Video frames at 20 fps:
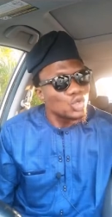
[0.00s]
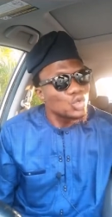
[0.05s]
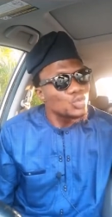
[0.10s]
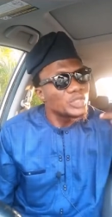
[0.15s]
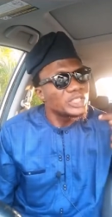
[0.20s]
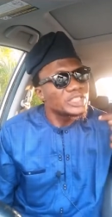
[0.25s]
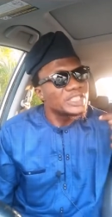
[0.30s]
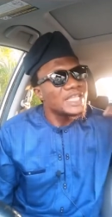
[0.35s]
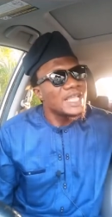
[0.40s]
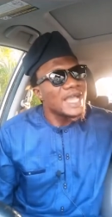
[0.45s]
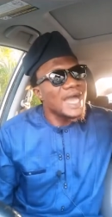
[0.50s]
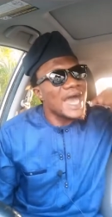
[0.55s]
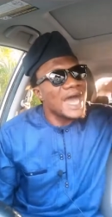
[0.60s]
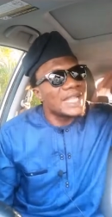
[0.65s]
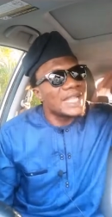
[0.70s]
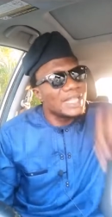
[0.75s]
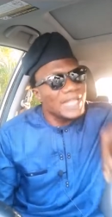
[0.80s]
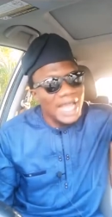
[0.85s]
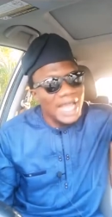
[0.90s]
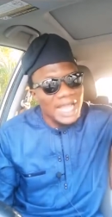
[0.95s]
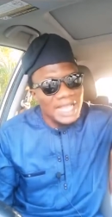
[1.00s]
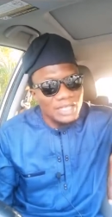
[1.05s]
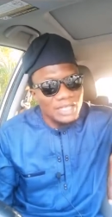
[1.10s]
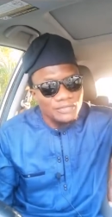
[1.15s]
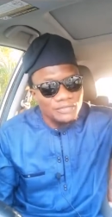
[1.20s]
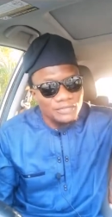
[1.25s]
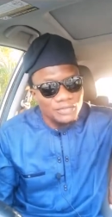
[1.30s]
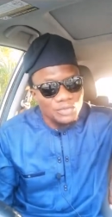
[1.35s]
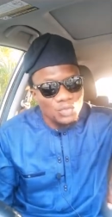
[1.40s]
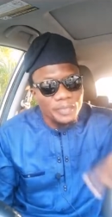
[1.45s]
we say our life
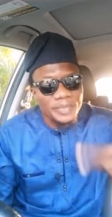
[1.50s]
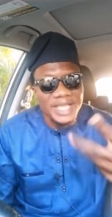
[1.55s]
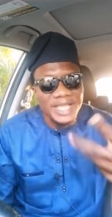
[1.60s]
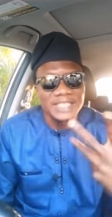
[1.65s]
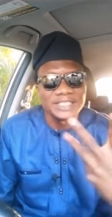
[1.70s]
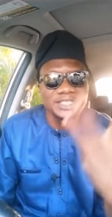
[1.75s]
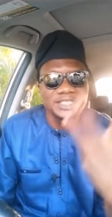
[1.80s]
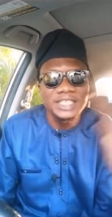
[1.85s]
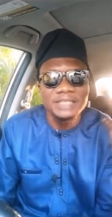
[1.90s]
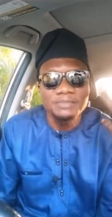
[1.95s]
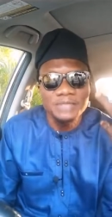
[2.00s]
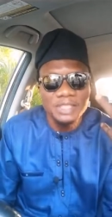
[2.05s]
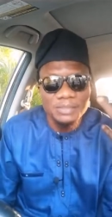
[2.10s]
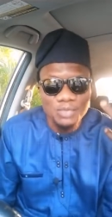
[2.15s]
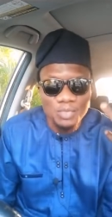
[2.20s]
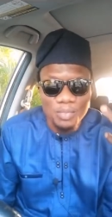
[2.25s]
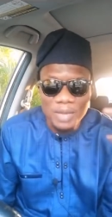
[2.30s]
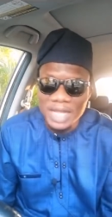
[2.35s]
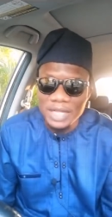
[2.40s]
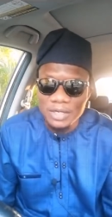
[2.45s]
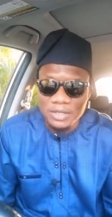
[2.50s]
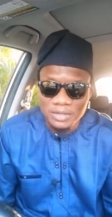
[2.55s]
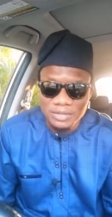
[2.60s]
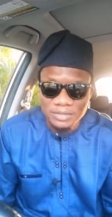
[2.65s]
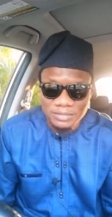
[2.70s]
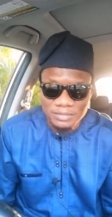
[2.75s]
will be acceptable by all.